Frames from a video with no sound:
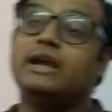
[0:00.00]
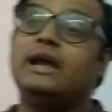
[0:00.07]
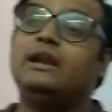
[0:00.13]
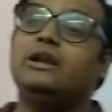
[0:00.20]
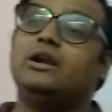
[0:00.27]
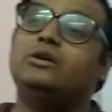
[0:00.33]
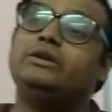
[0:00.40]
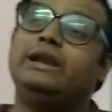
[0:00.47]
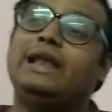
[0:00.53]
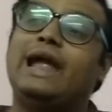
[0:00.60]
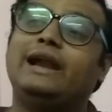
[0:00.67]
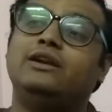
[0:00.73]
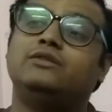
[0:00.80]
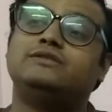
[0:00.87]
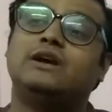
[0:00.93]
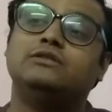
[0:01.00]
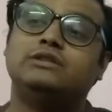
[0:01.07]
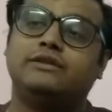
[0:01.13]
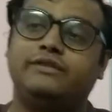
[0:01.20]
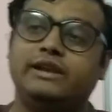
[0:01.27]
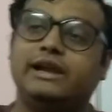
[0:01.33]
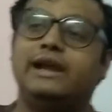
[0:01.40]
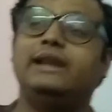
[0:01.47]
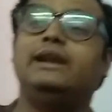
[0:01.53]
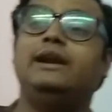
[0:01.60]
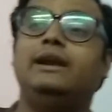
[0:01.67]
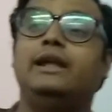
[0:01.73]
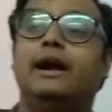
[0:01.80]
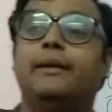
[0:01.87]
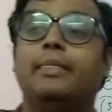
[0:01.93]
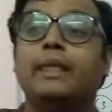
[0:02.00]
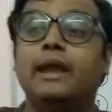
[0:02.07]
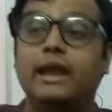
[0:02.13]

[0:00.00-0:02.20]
and land of South Africa in India.